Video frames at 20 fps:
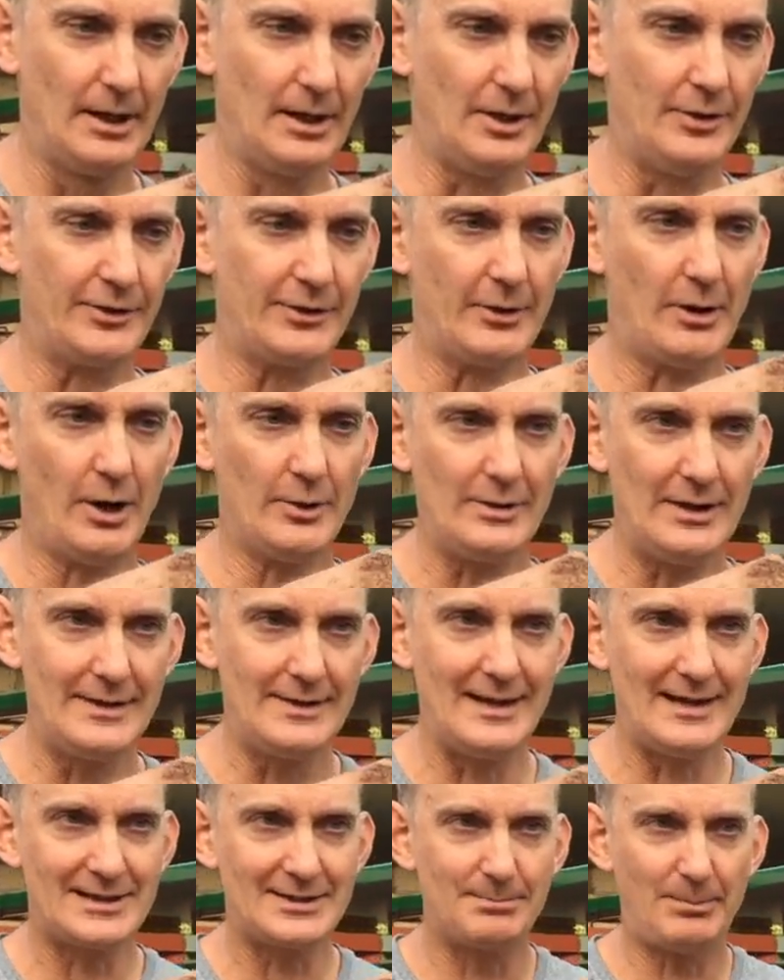And so only
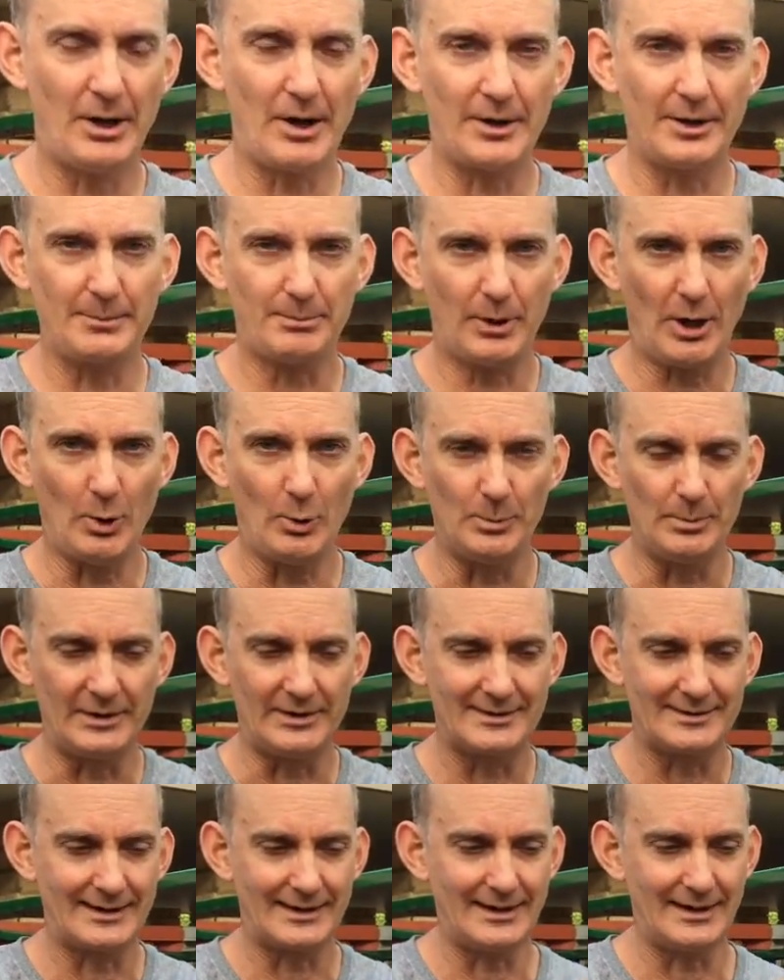this part of the plant will be
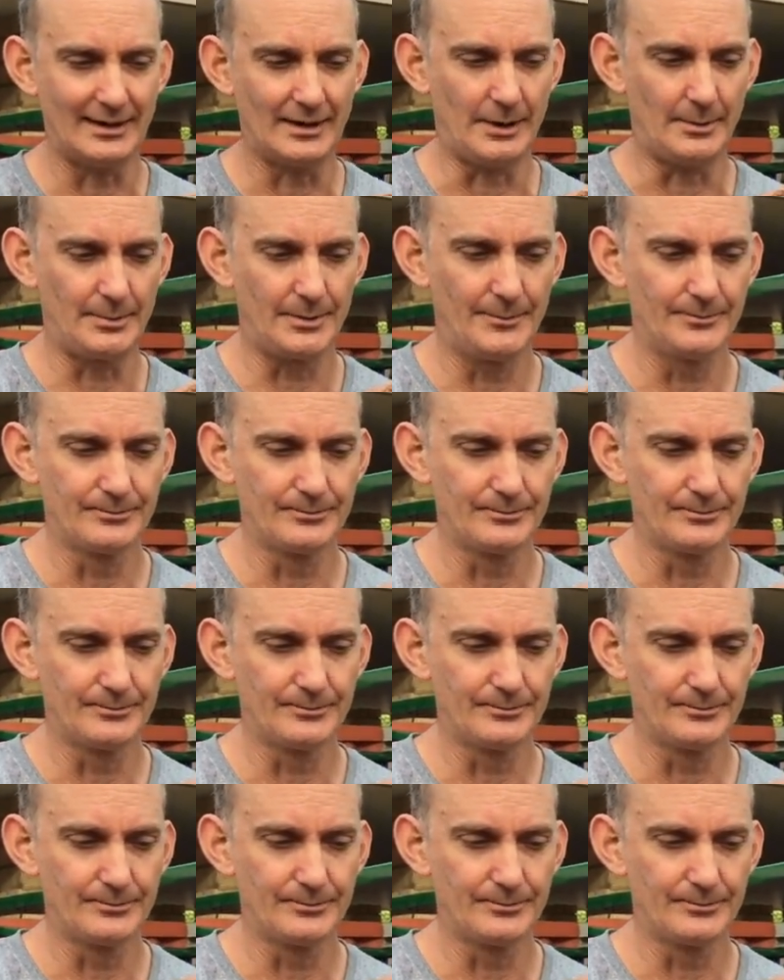sticking up.